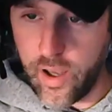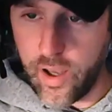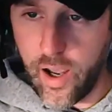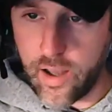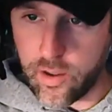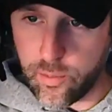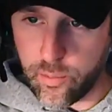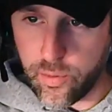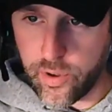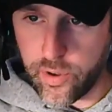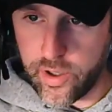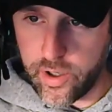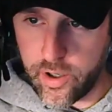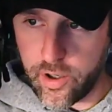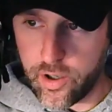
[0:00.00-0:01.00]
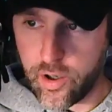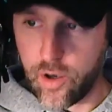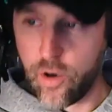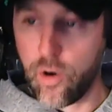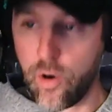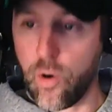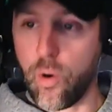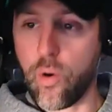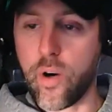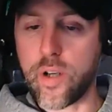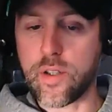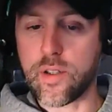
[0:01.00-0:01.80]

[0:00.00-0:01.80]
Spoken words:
gallon breeder or a